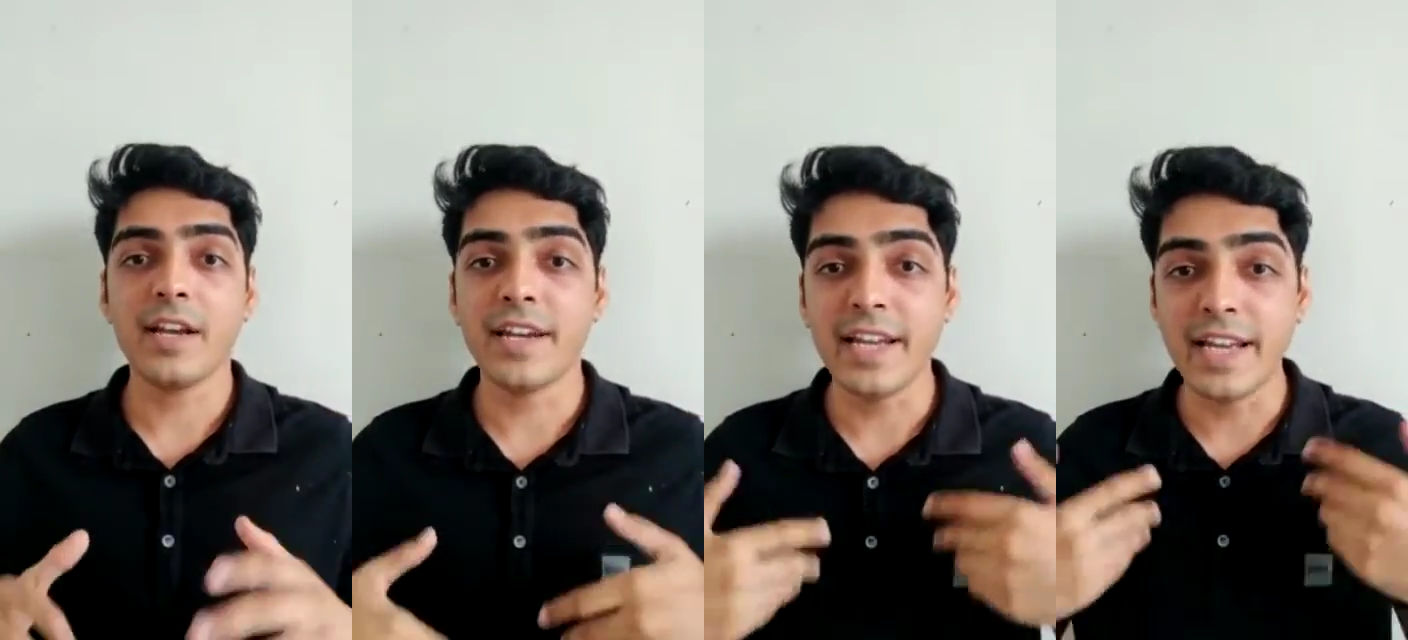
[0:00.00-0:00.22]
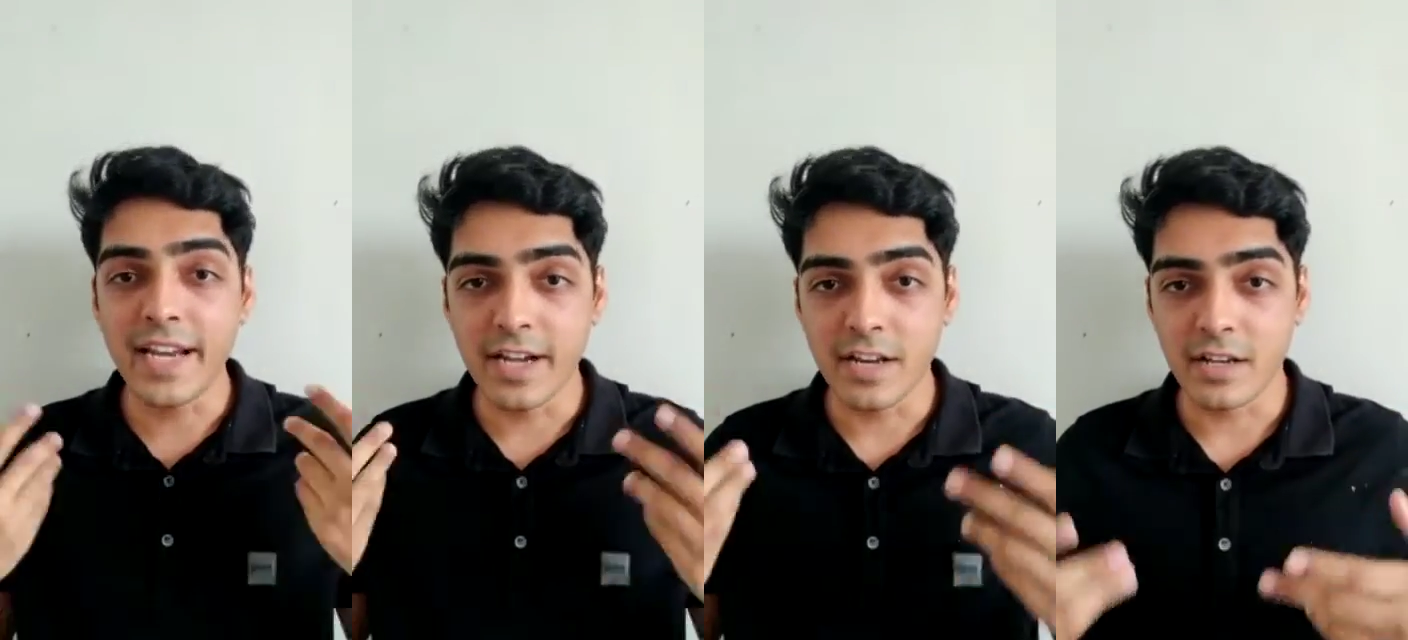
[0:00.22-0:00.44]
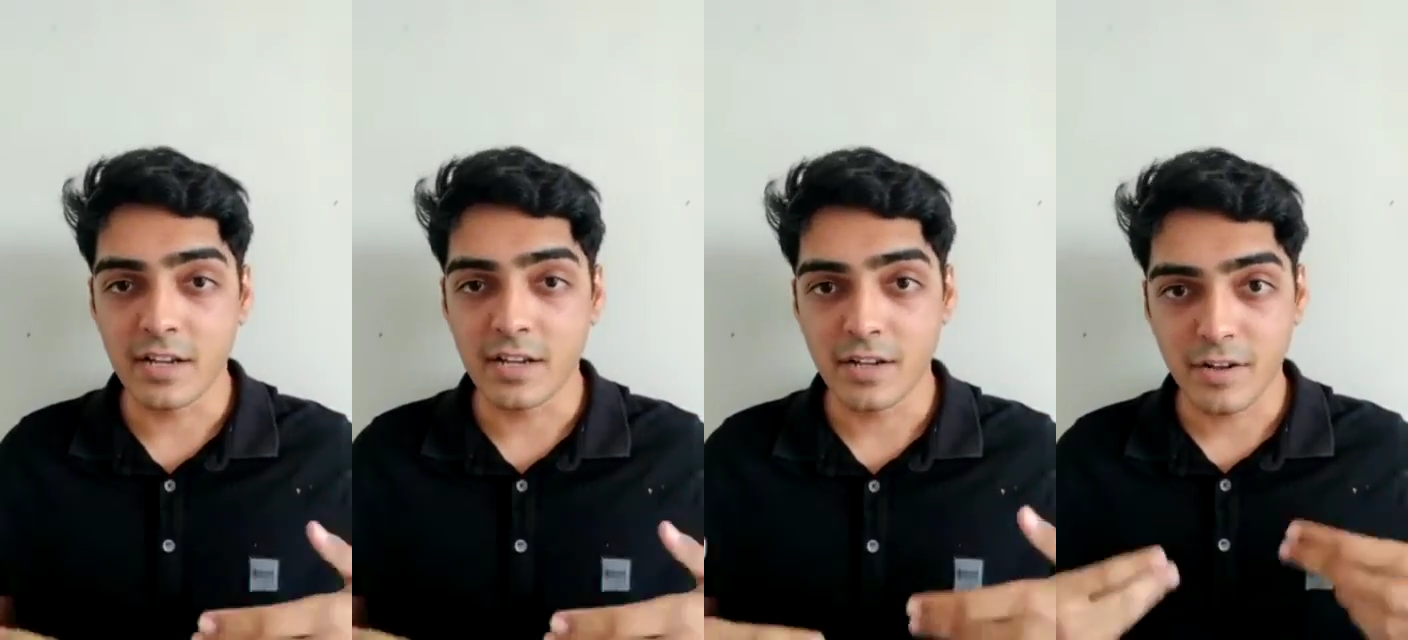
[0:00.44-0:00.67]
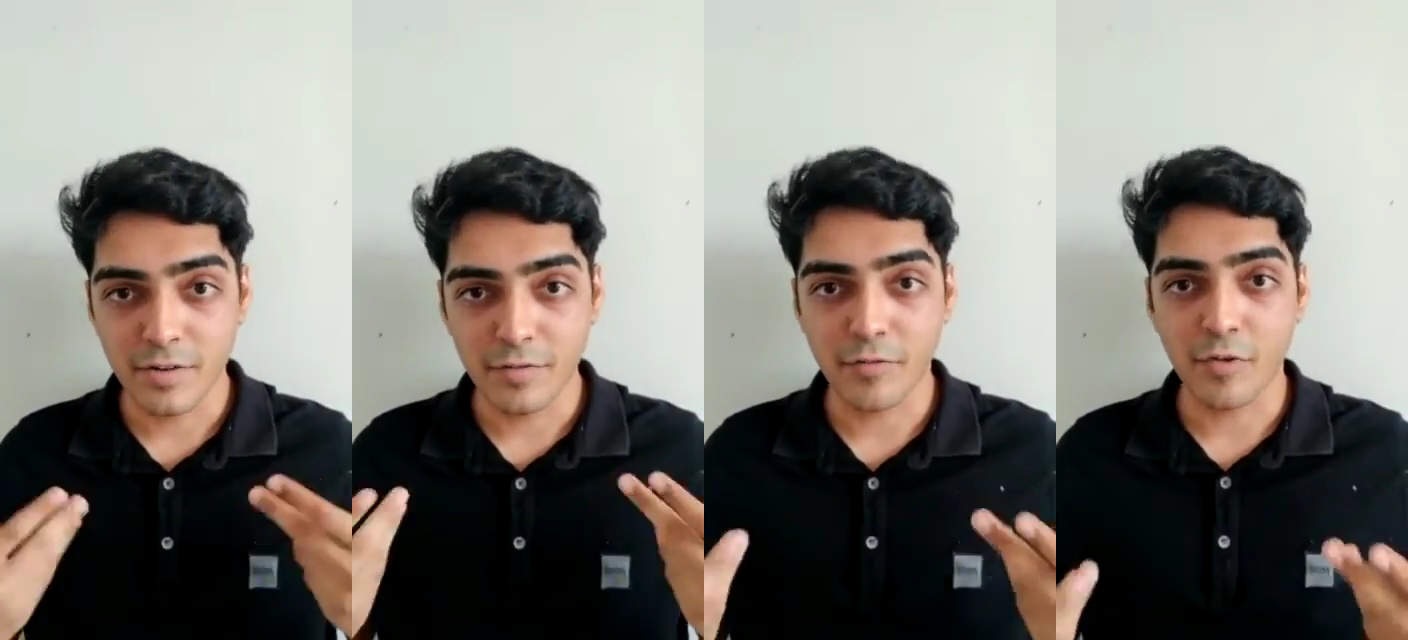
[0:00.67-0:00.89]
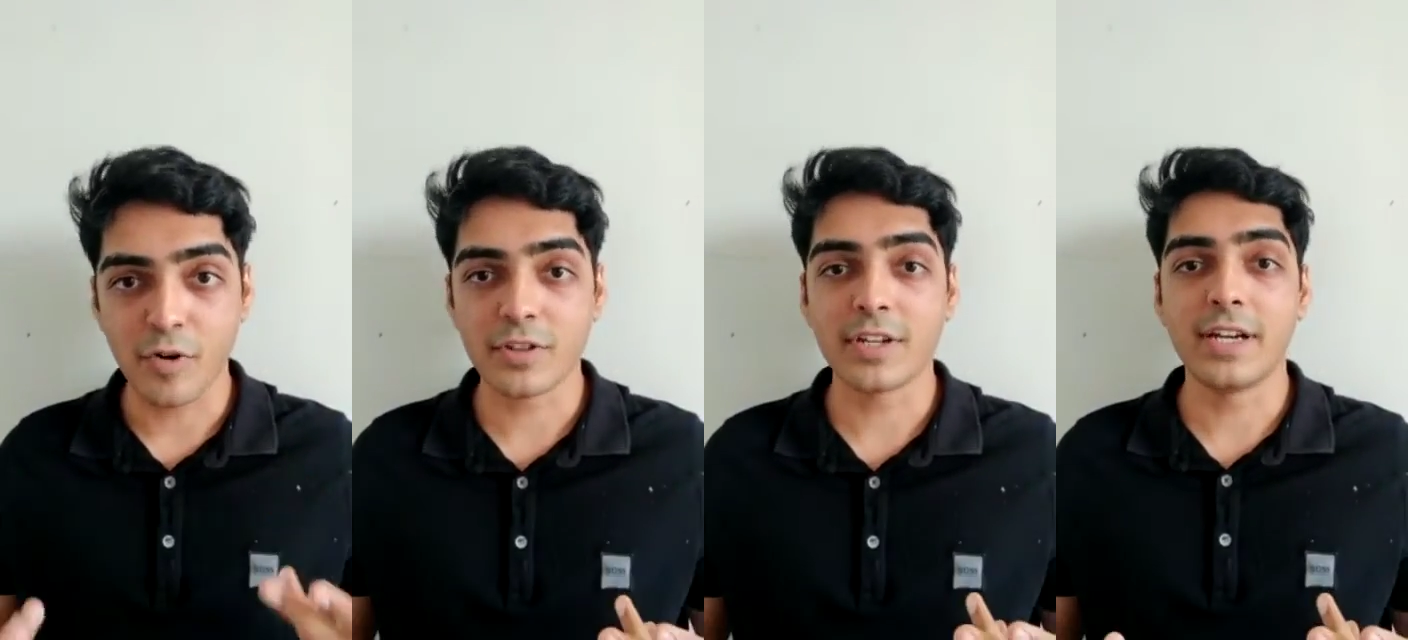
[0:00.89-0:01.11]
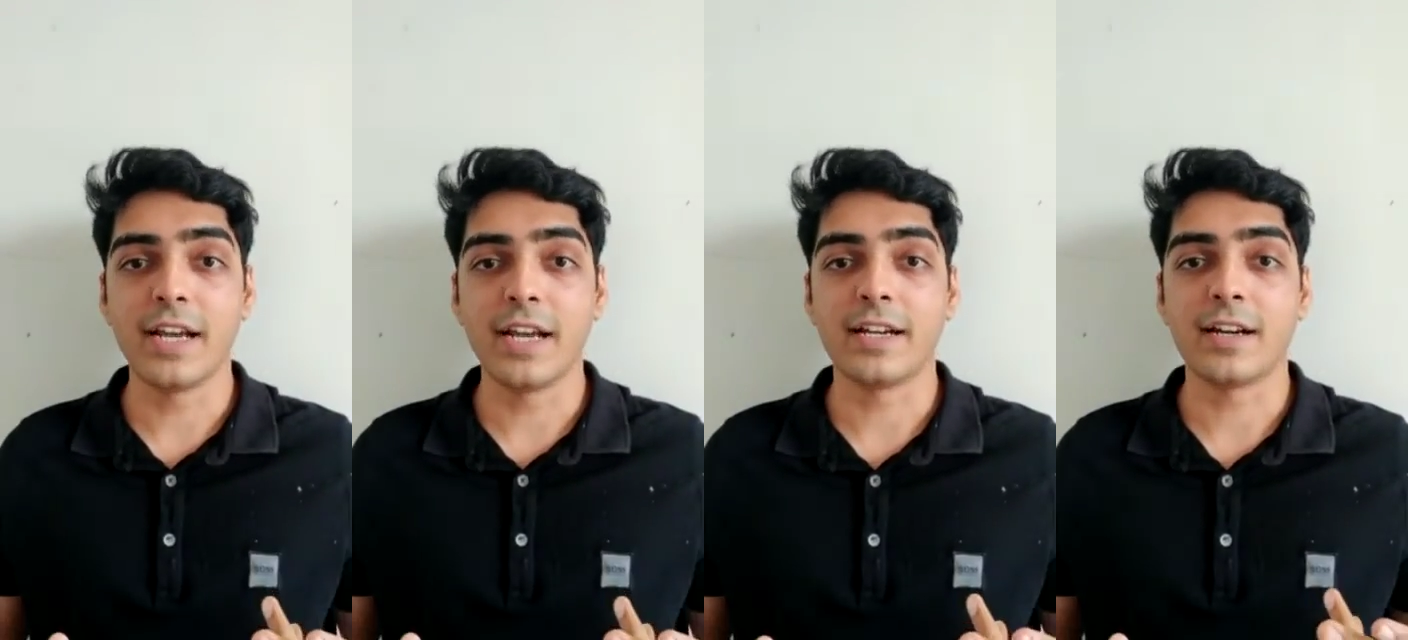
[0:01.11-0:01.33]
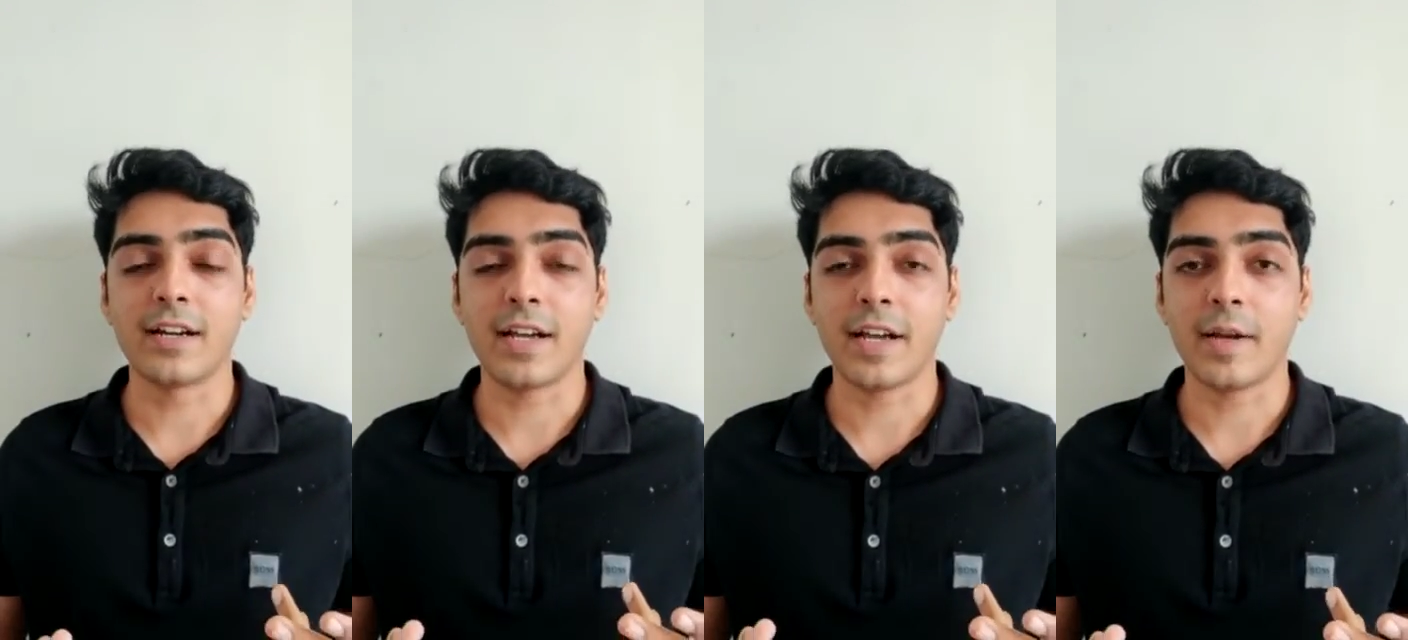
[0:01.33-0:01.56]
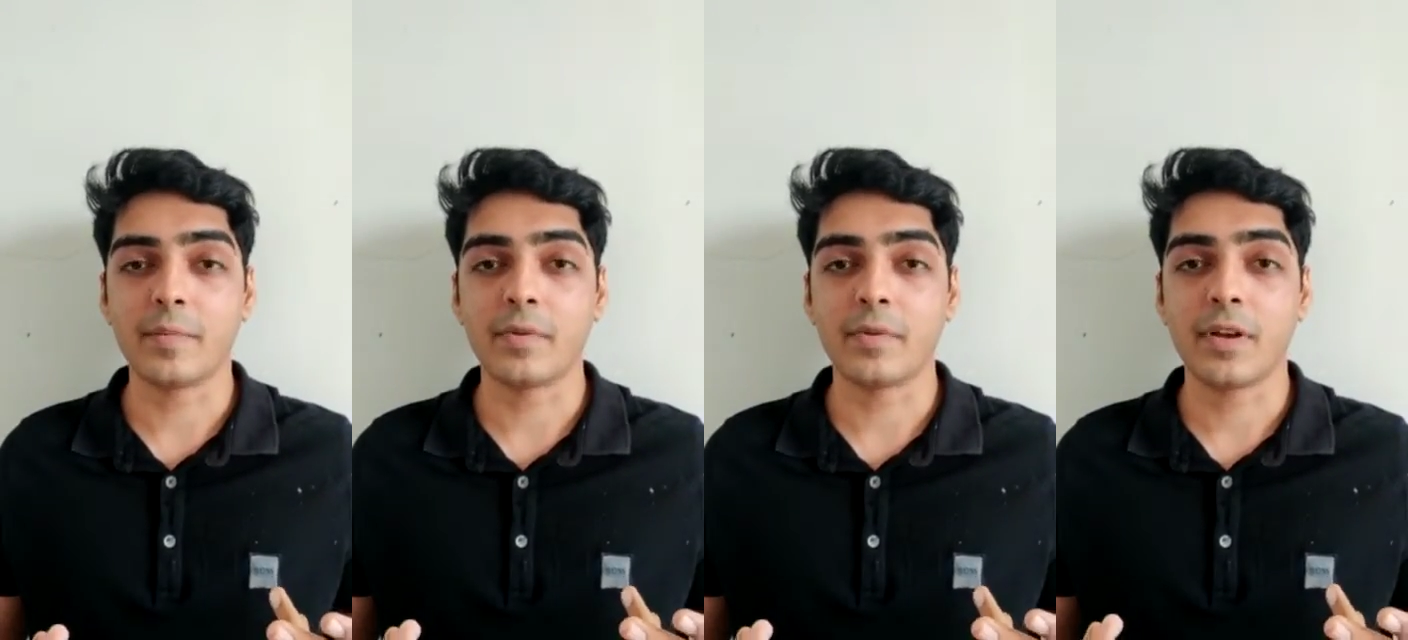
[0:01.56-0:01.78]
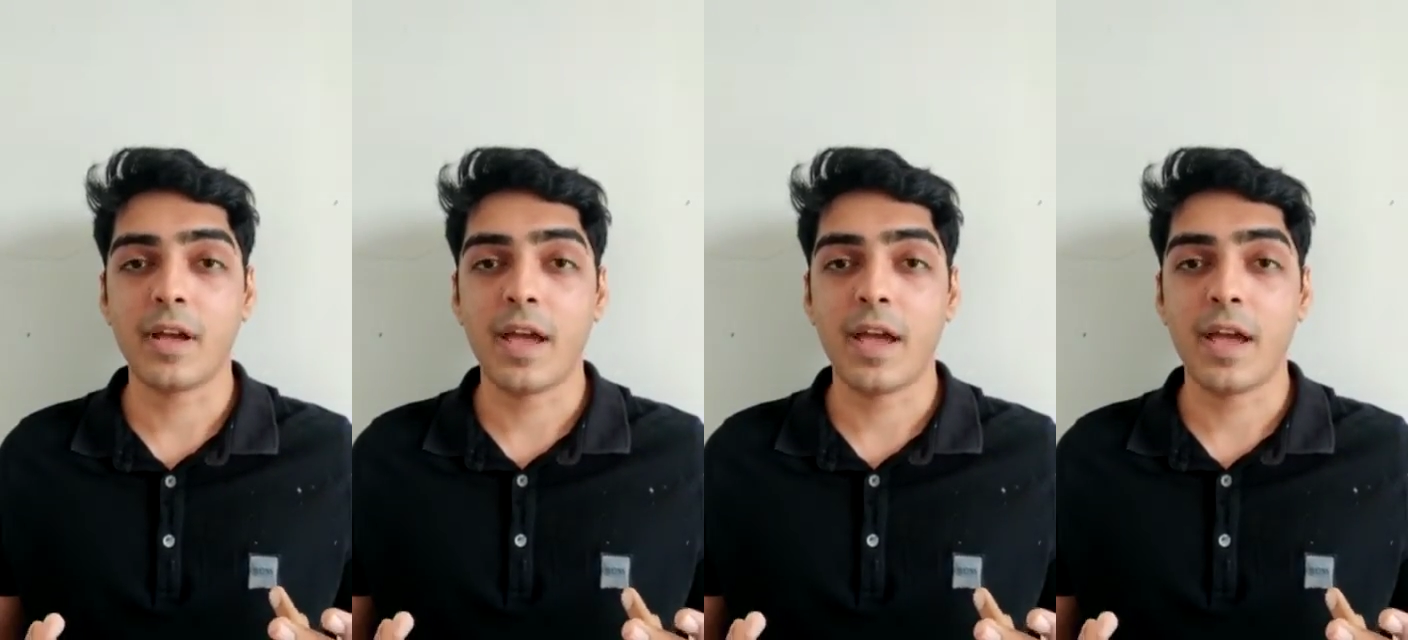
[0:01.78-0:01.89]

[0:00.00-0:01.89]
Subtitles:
need for the data type,